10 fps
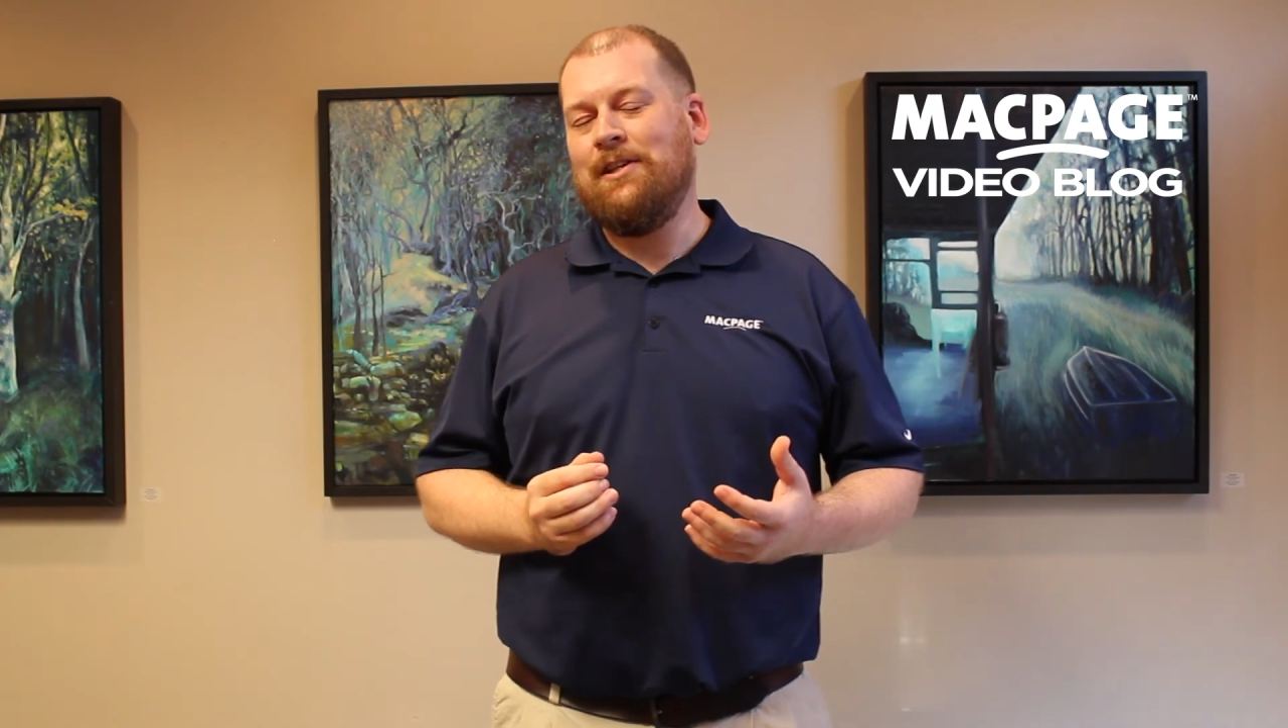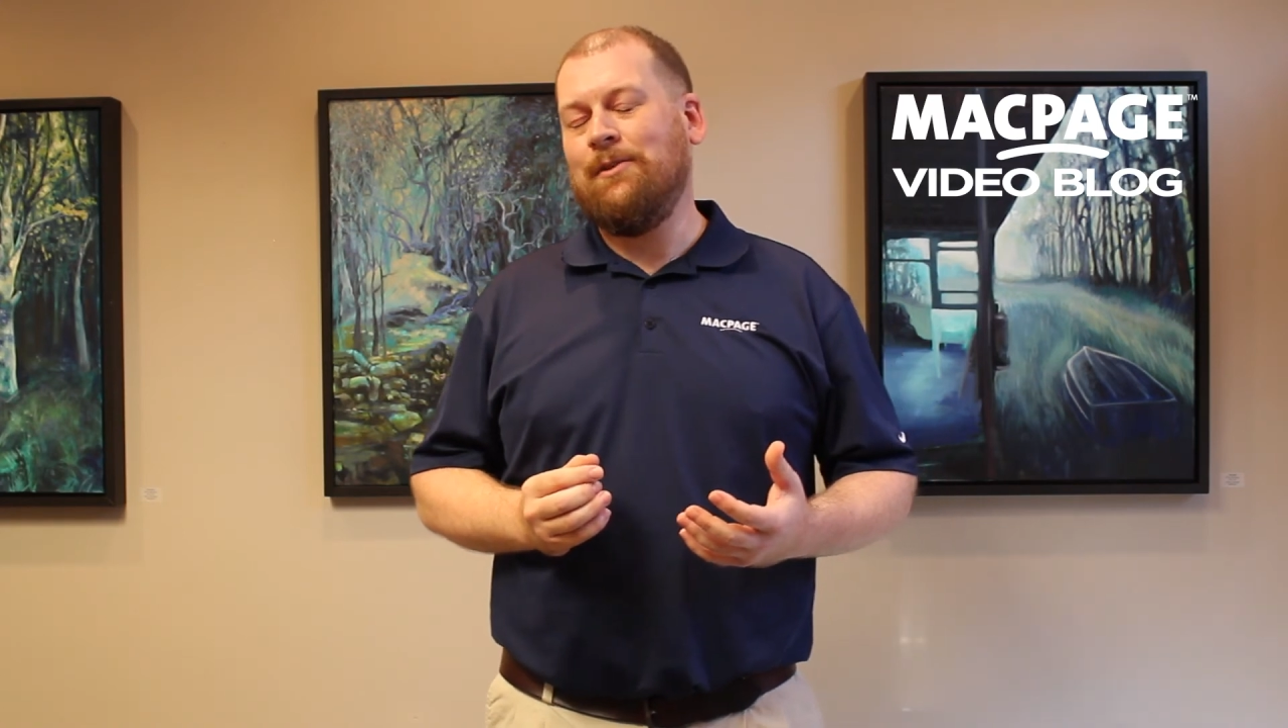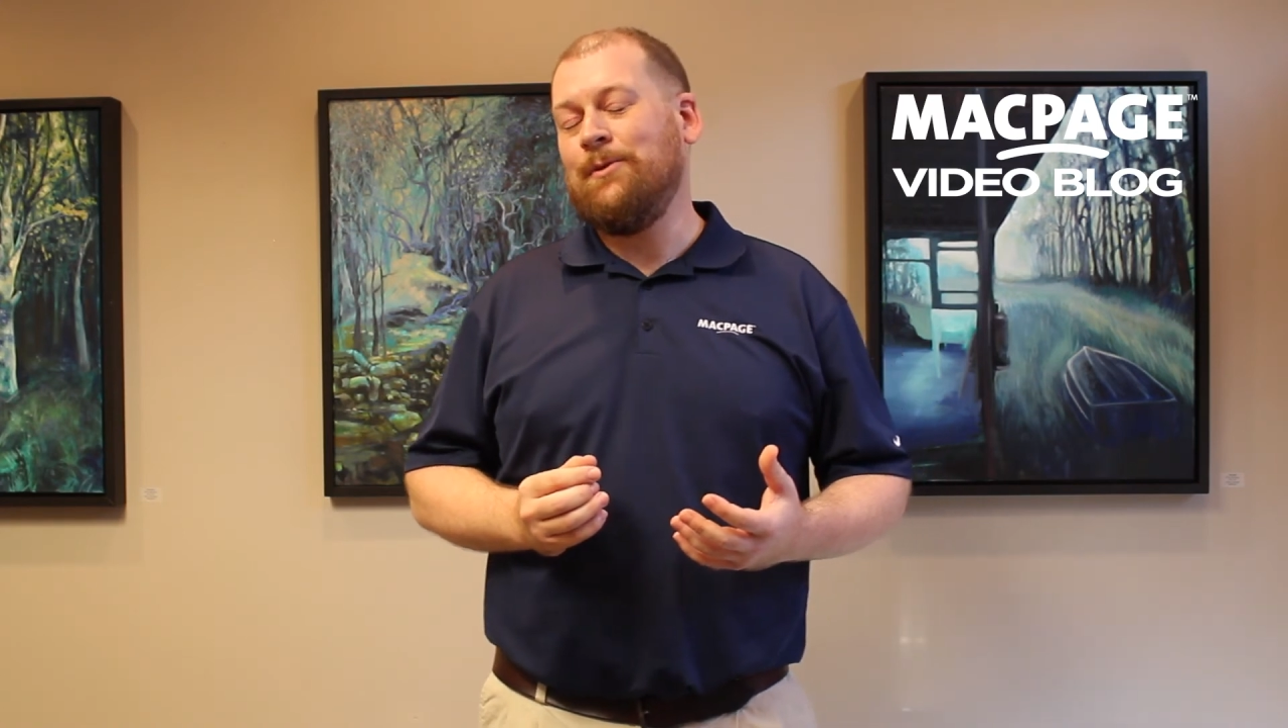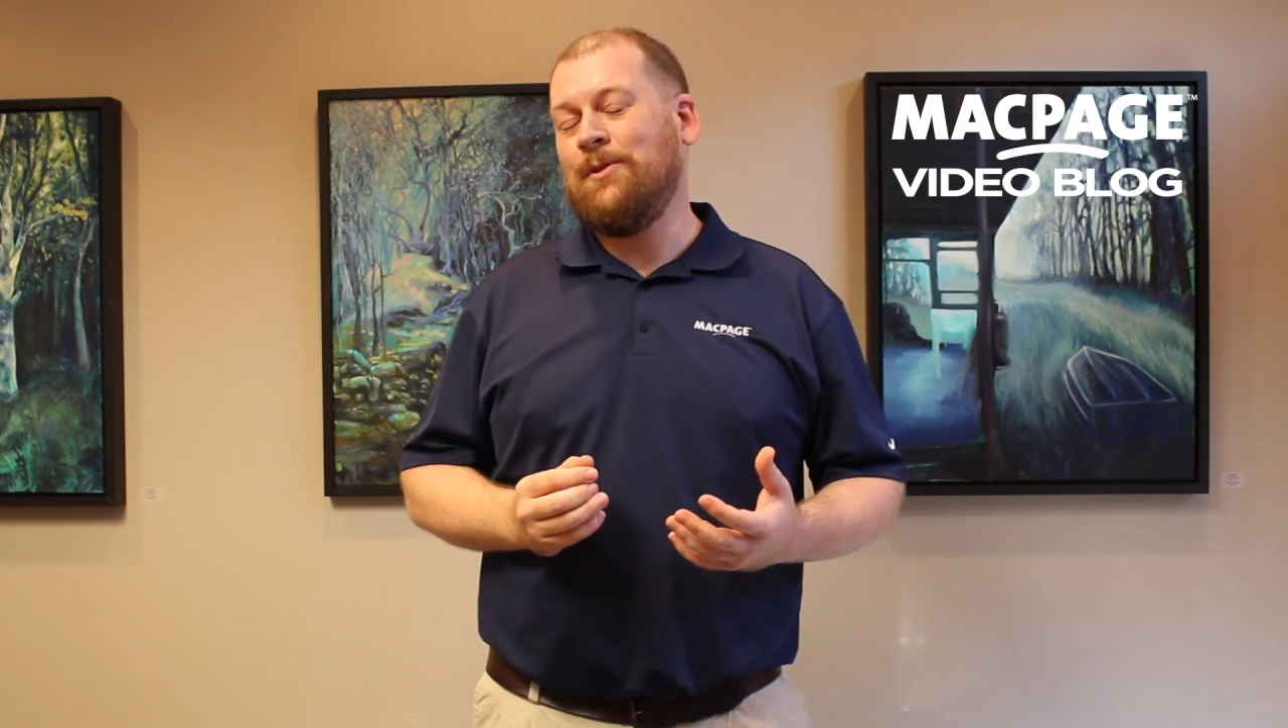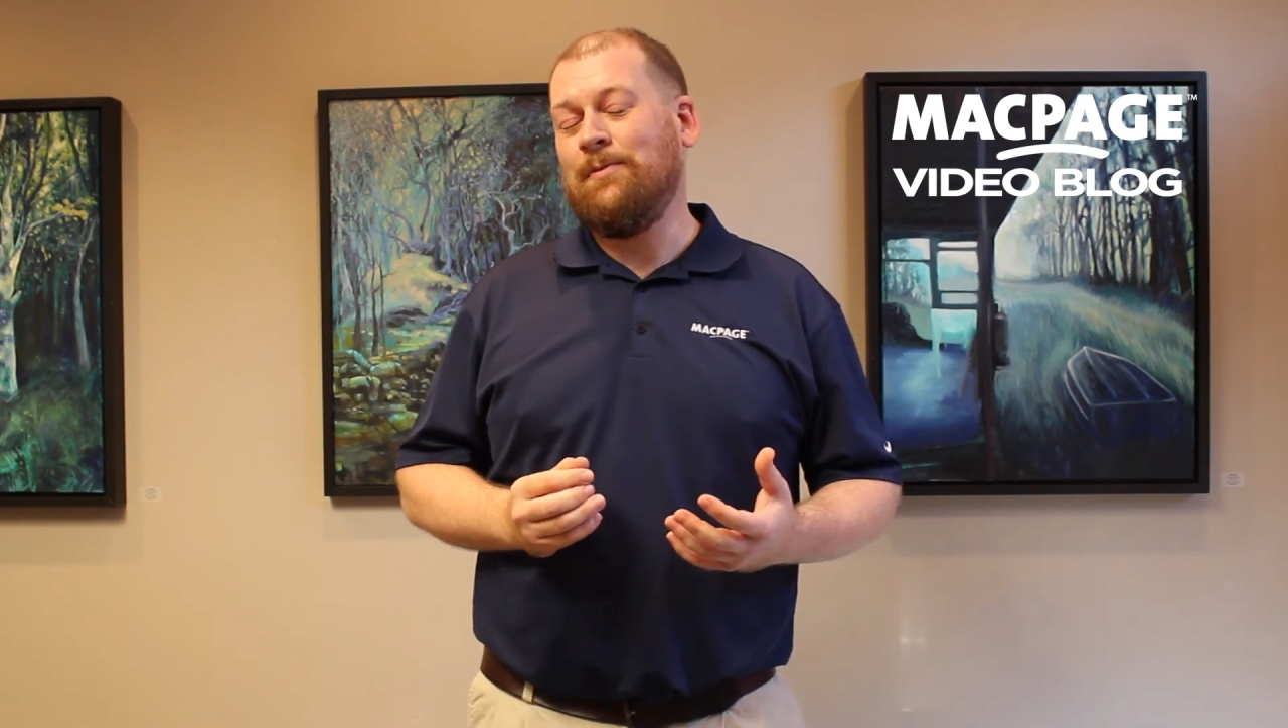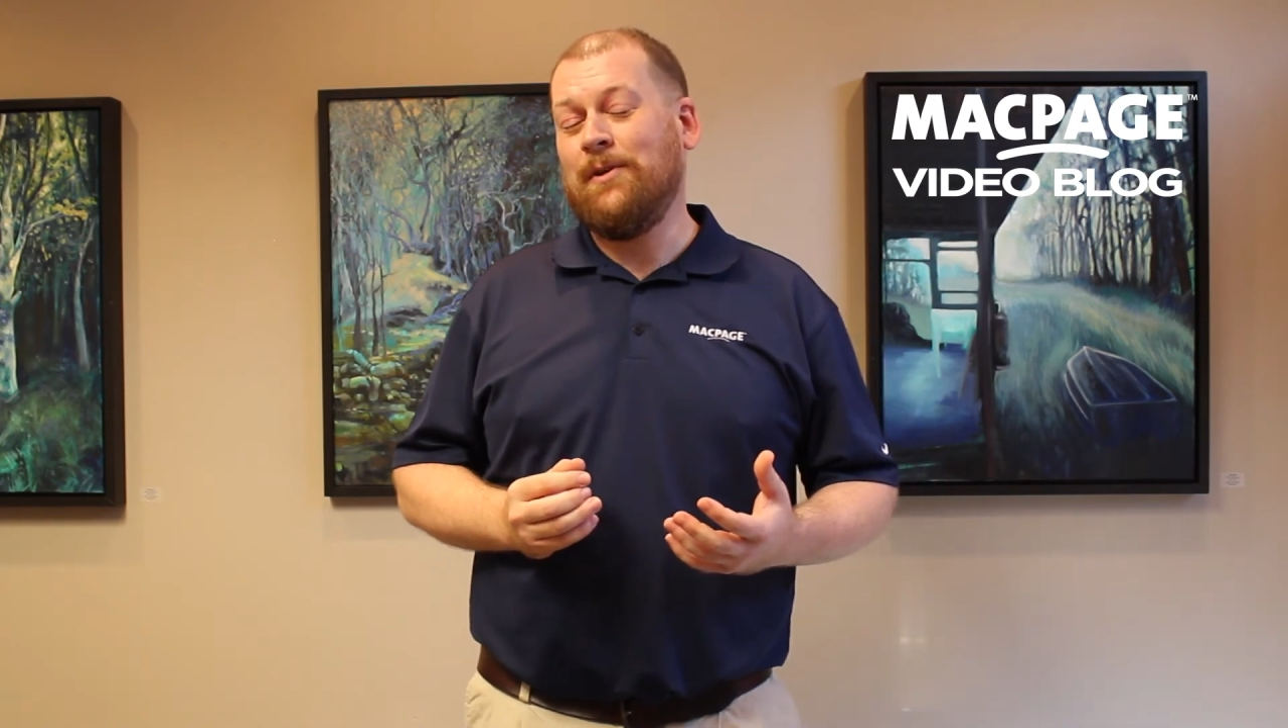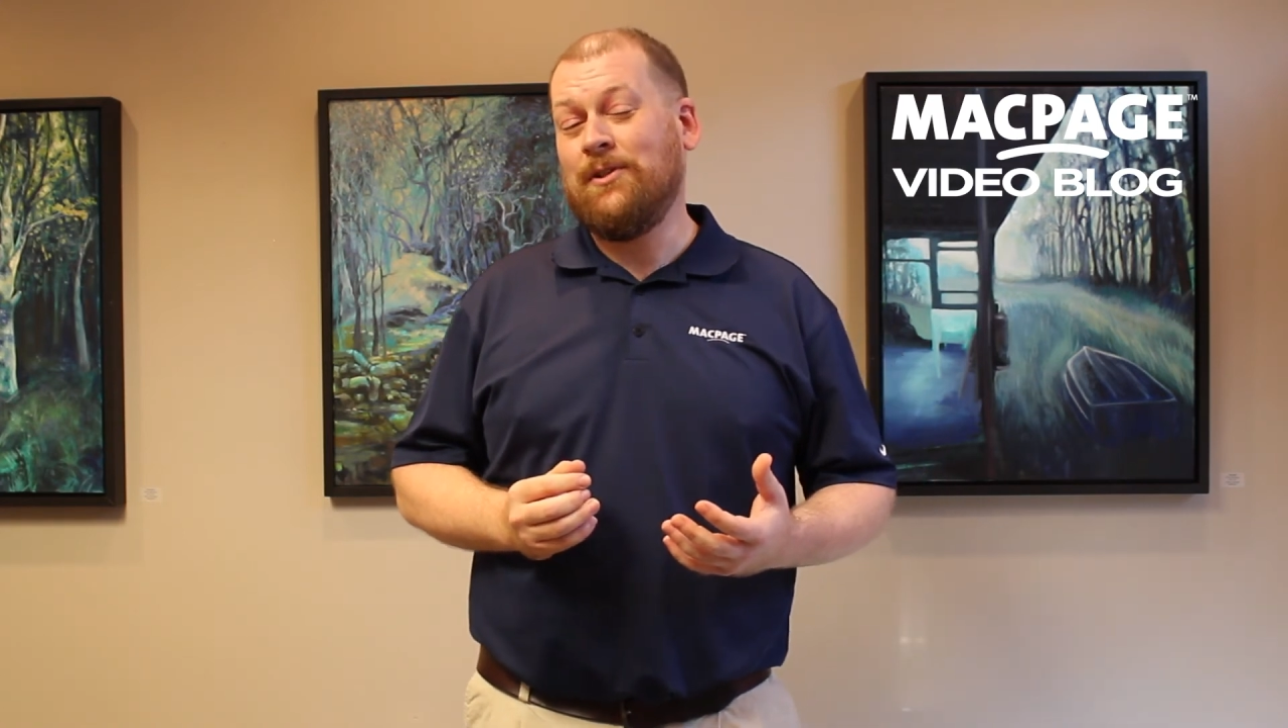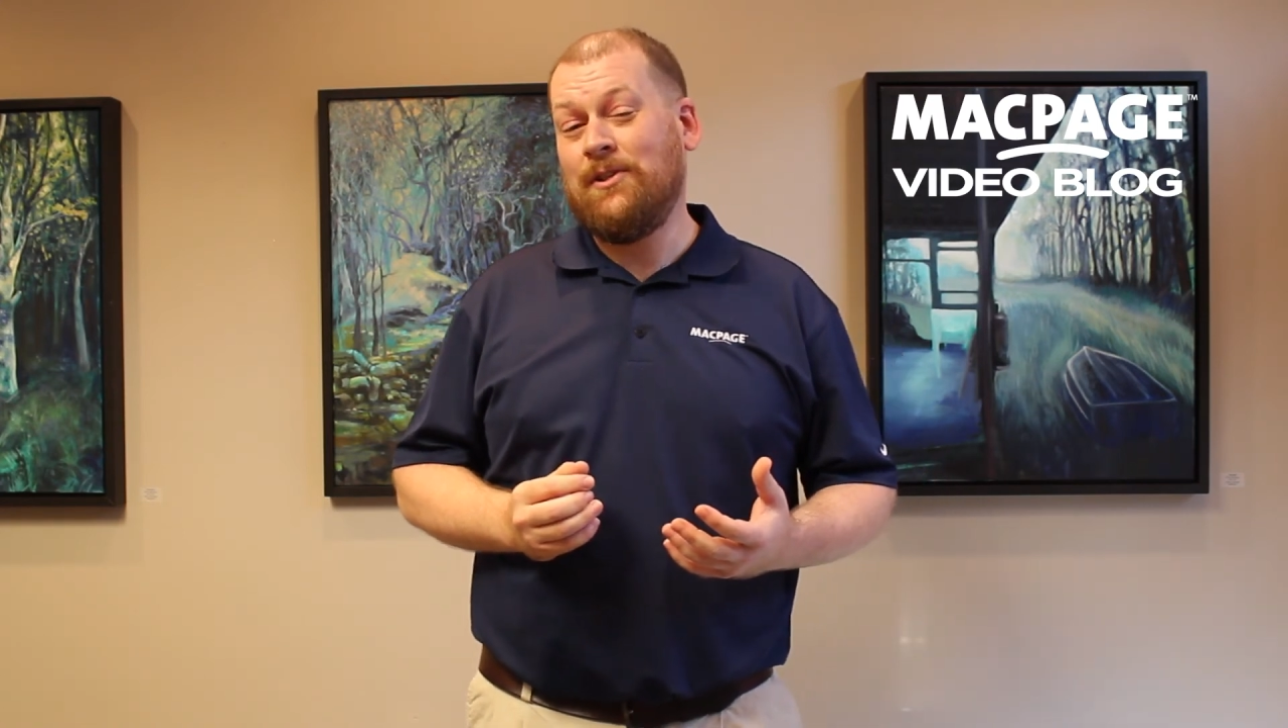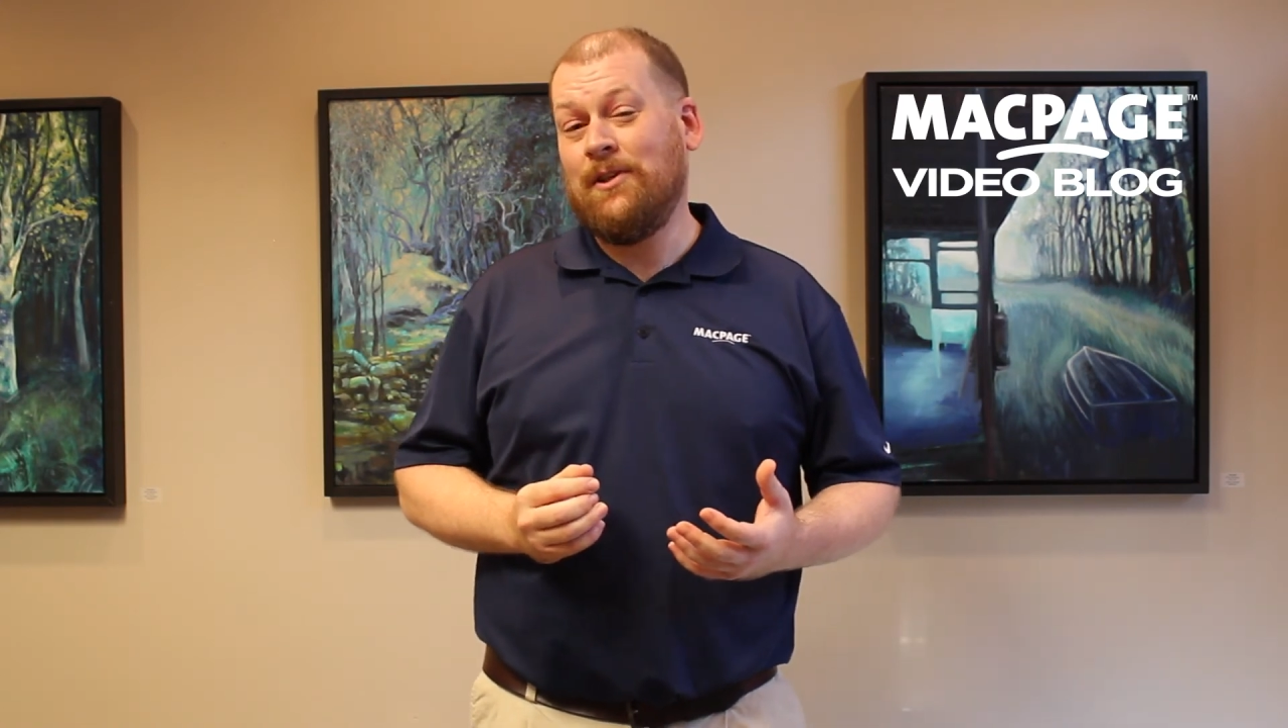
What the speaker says: it was the first